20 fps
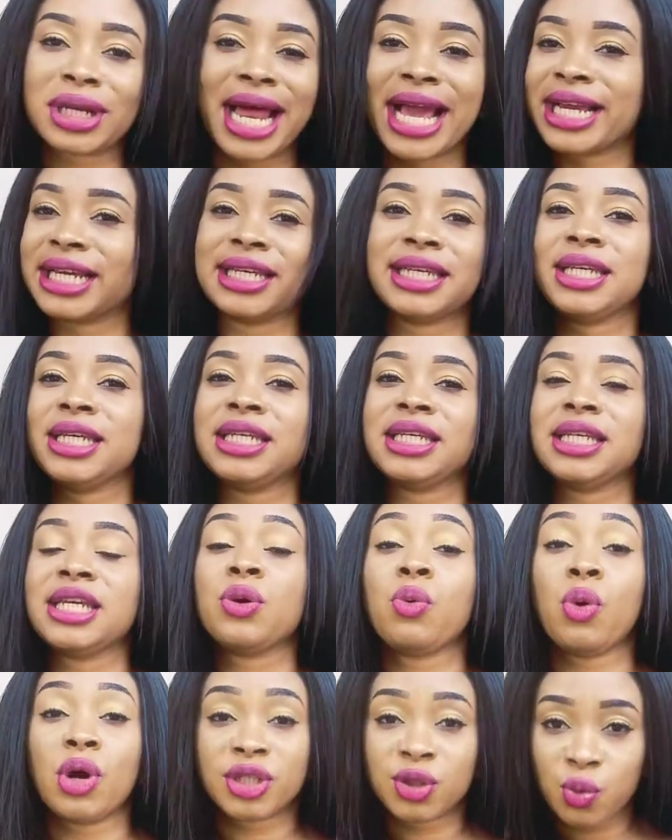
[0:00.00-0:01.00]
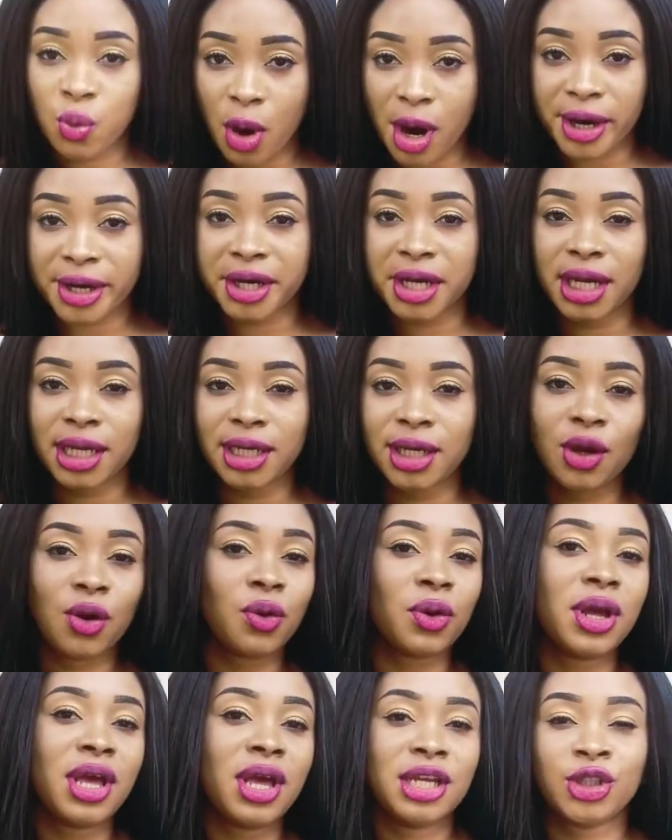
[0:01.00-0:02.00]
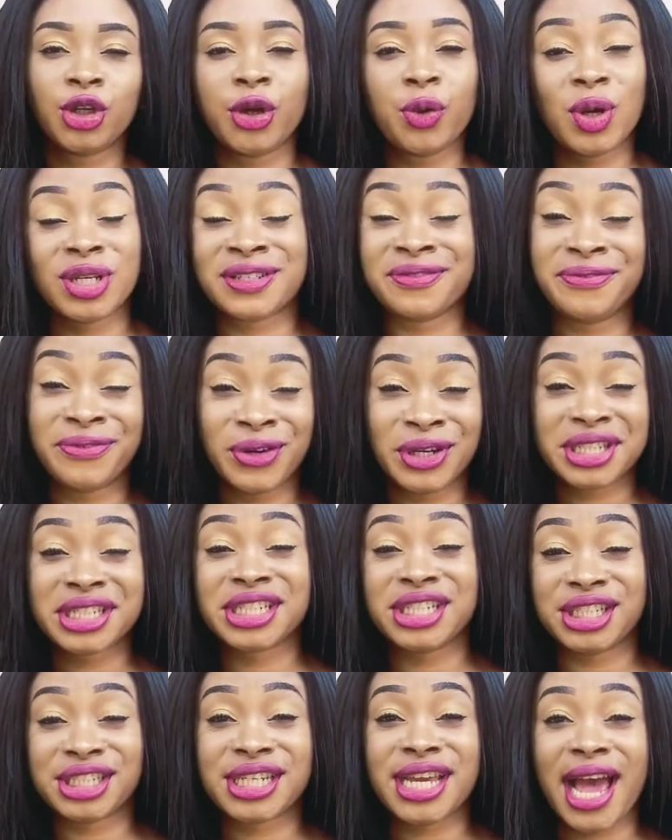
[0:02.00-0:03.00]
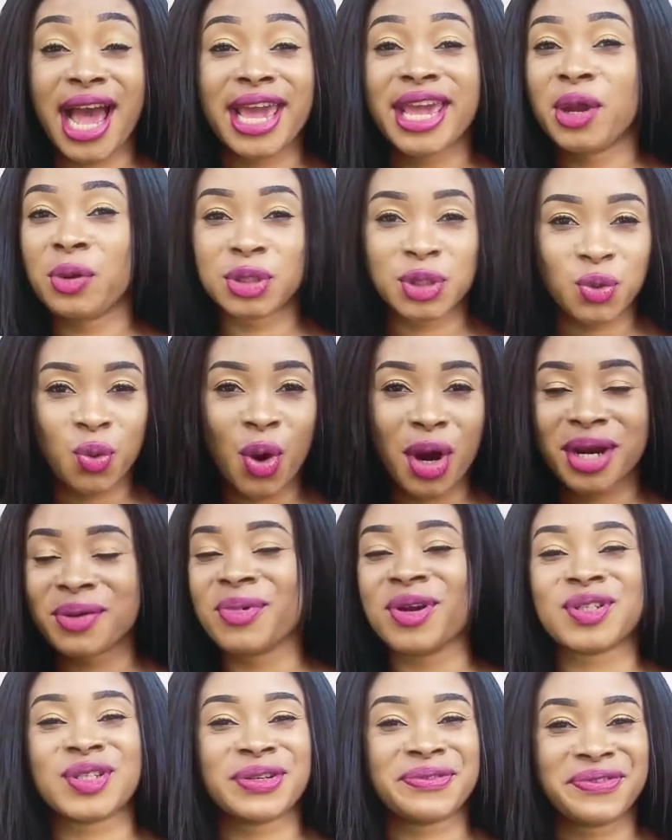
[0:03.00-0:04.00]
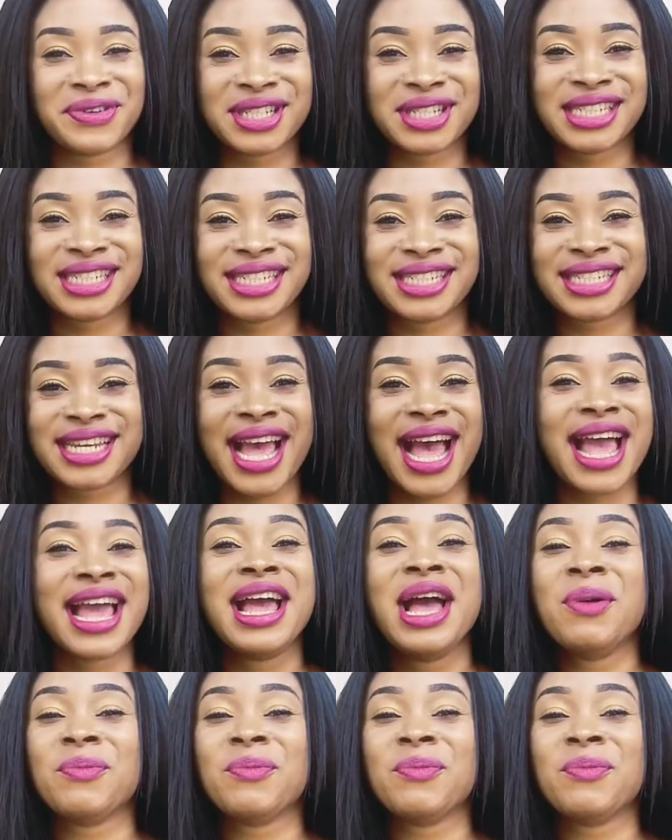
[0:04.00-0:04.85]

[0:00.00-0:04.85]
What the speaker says: Like, he was working, you know. Though he was a four-digit guy, he was working as a four-digit guy.